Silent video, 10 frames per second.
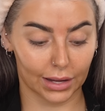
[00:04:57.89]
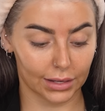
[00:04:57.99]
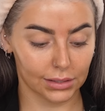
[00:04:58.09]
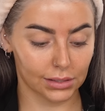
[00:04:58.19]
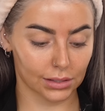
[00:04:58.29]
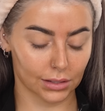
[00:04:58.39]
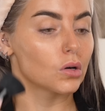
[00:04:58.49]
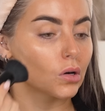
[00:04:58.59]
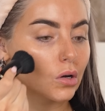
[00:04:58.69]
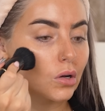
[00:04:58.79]
right?
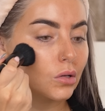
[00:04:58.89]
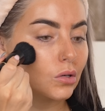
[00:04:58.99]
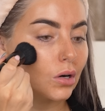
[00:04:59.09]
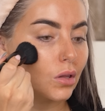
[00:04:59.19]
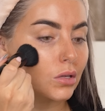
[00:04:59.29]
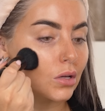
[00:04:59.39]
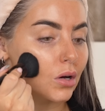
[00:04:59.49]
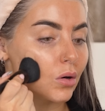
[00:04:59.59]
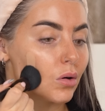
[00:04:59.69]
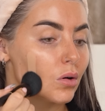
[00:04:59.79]
All right, let's try this
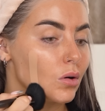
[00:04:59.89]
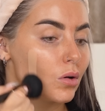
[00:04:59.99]
out.